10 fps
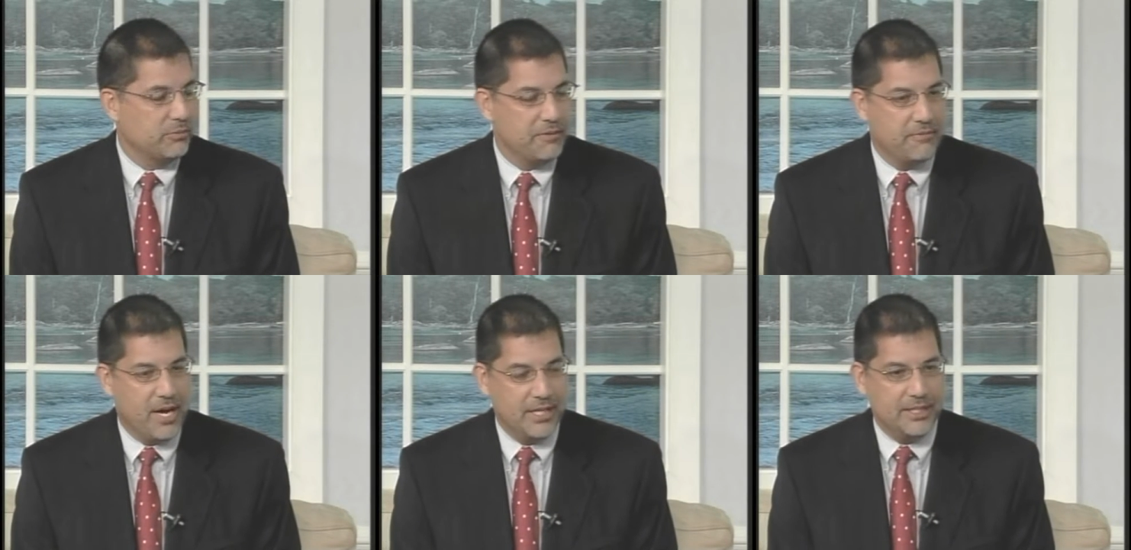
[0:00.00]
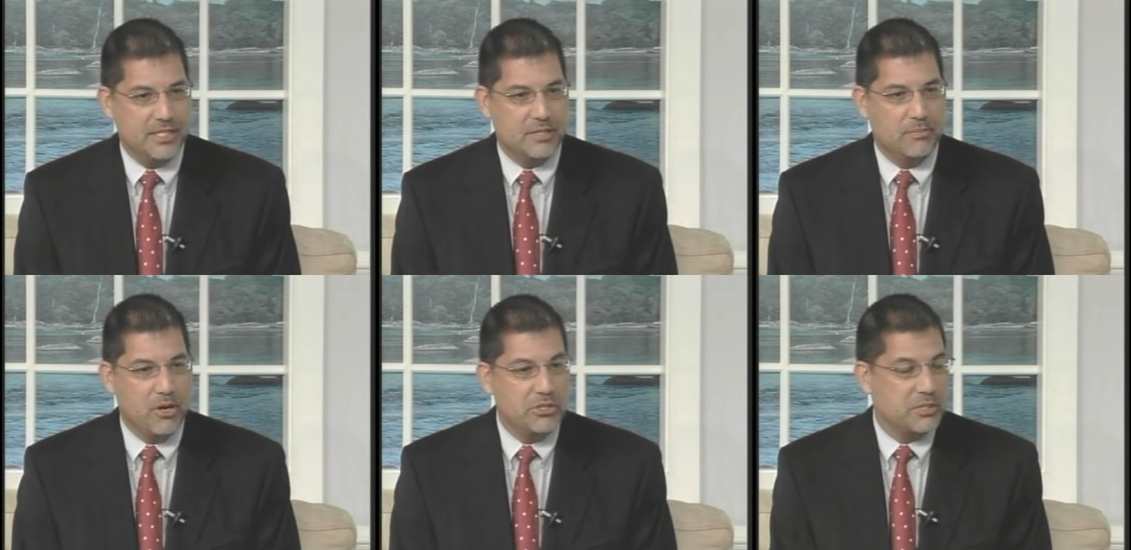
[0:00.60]
We find it's the
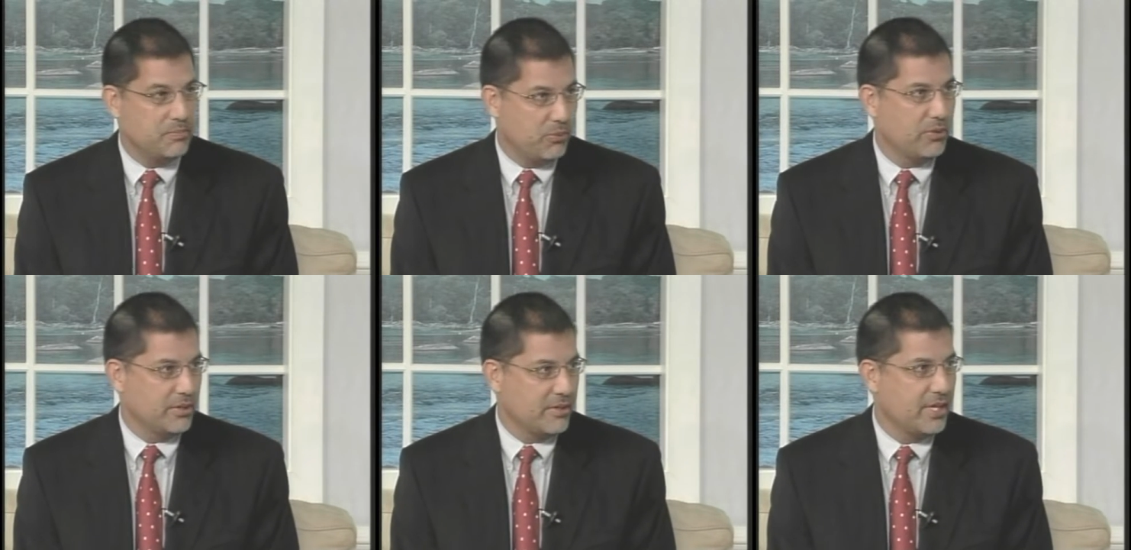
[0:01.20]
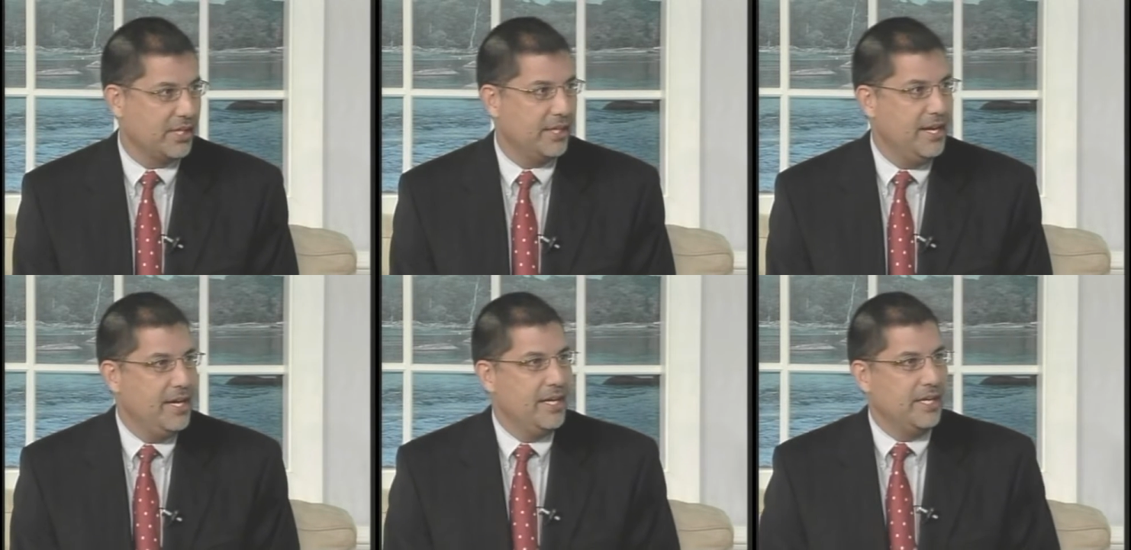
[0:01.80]
most important thing
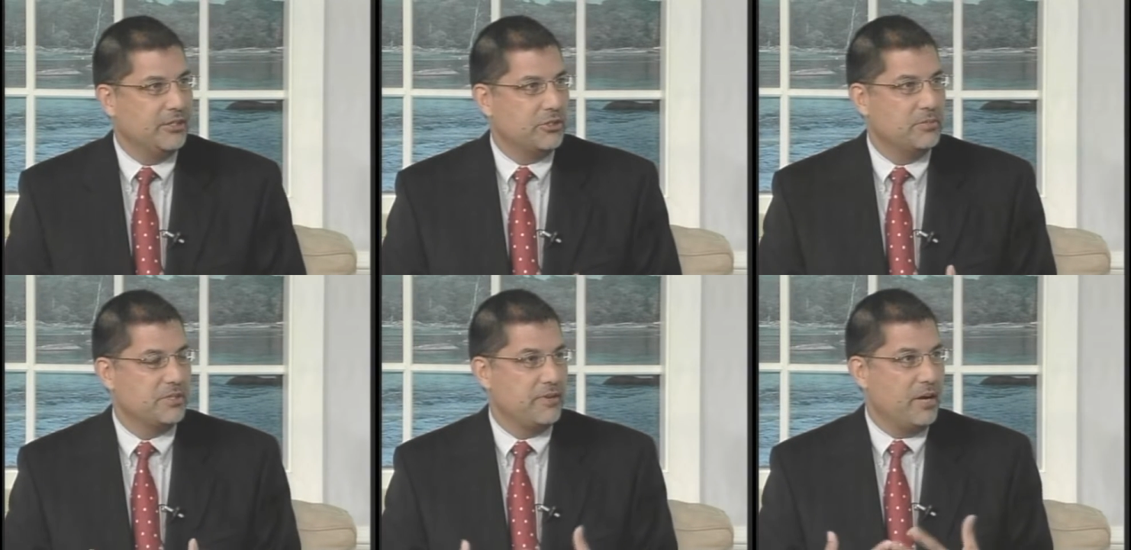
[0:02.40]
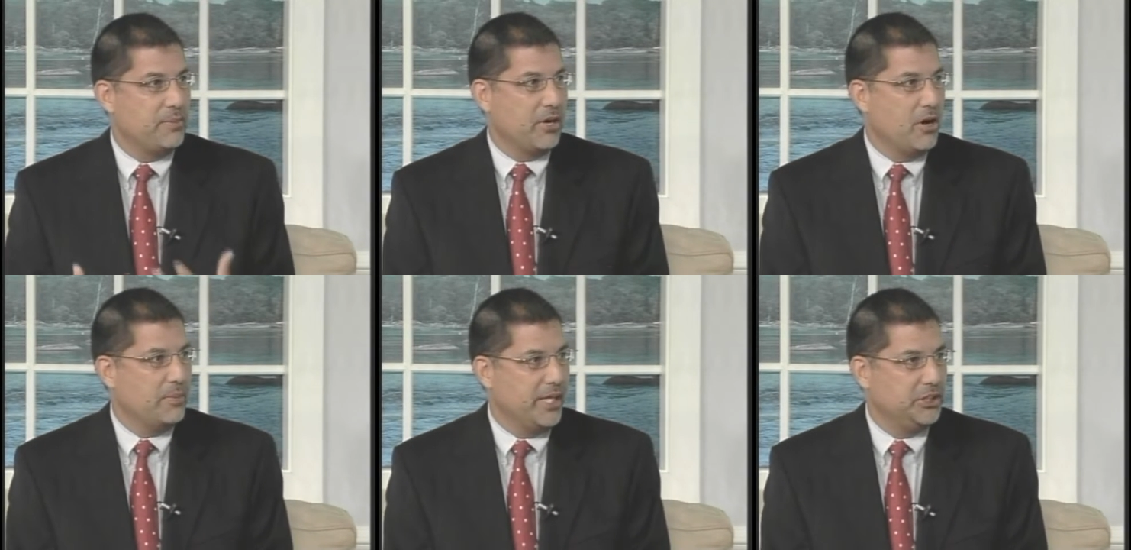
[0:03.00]
in terms of helping
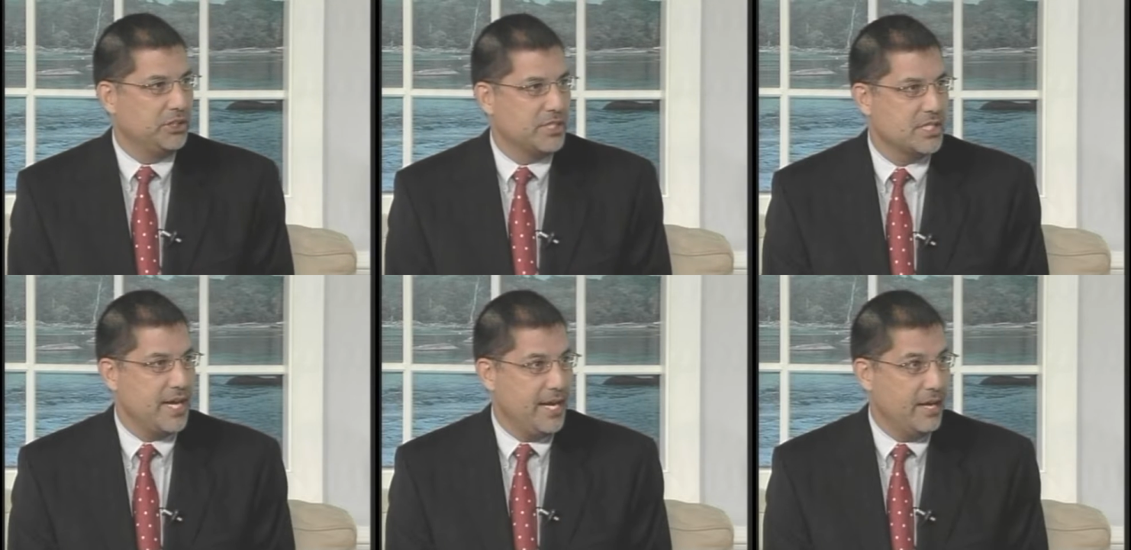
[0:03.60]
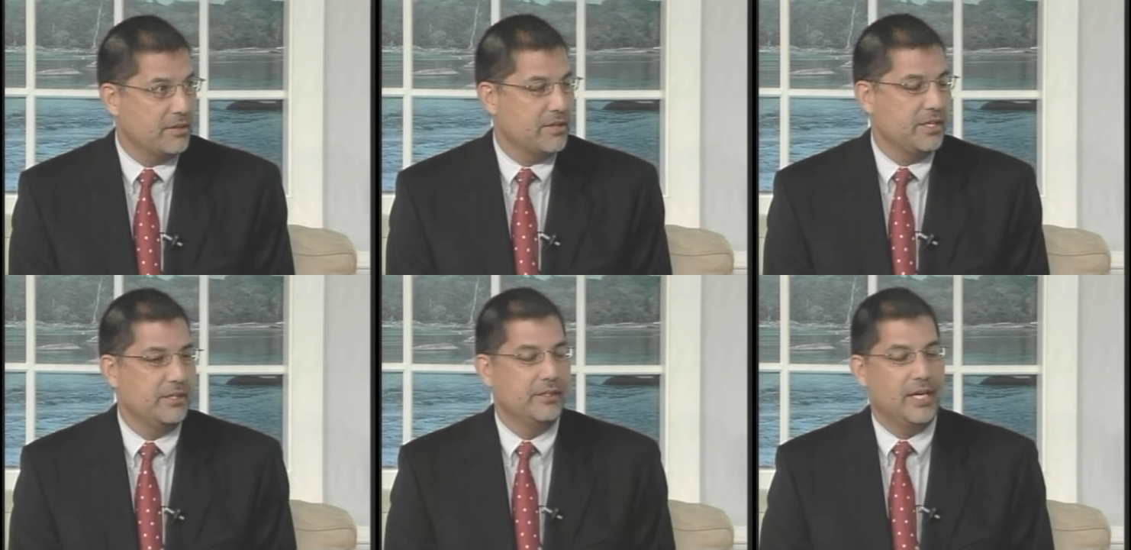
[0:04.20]
our patients stay
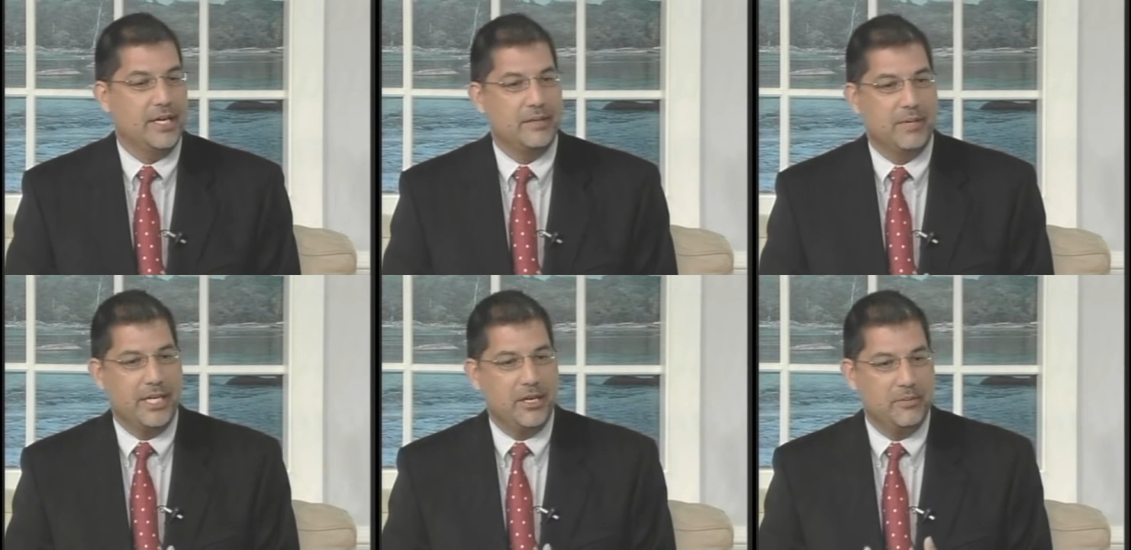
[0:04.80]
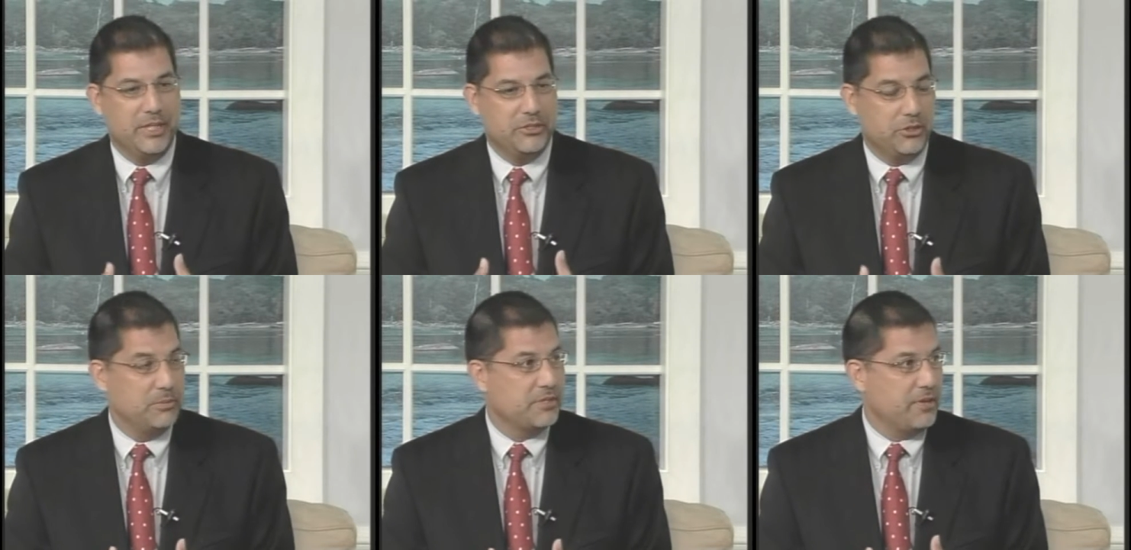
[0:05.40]
healthier, in
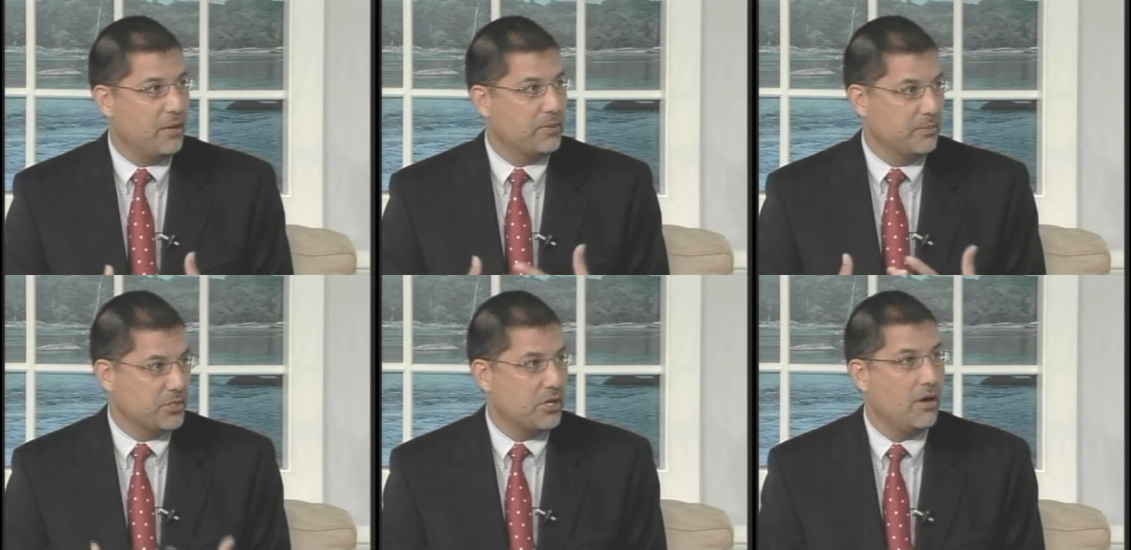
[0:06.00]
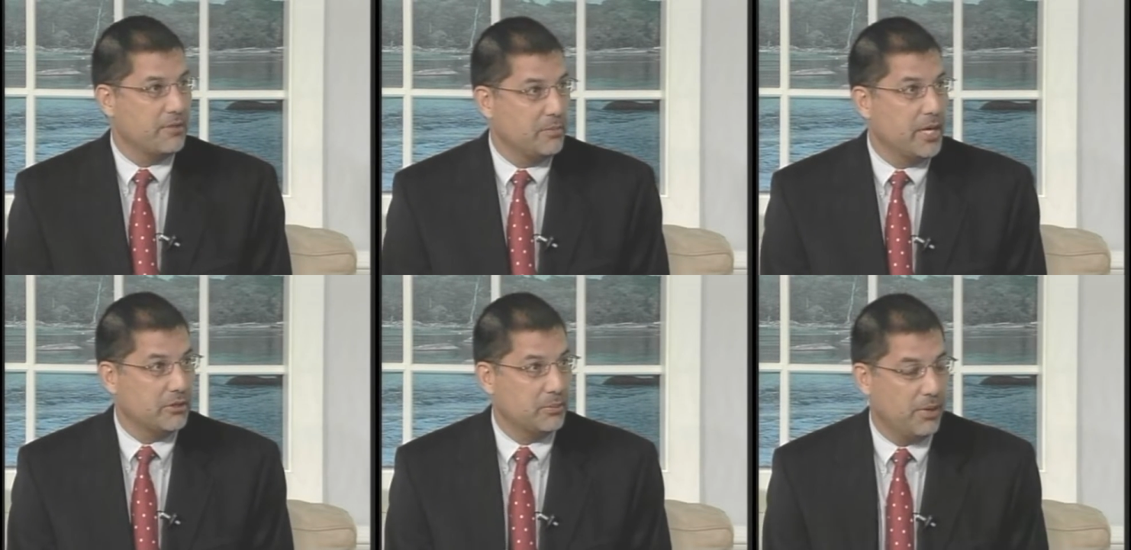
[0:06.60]
terms of helping them solve their
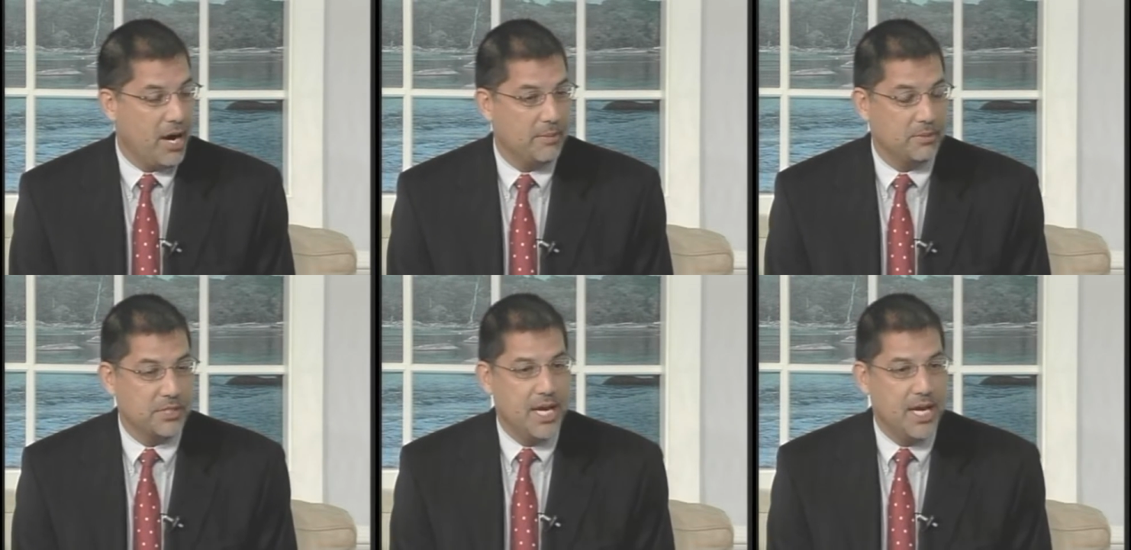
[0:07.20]
medical problems.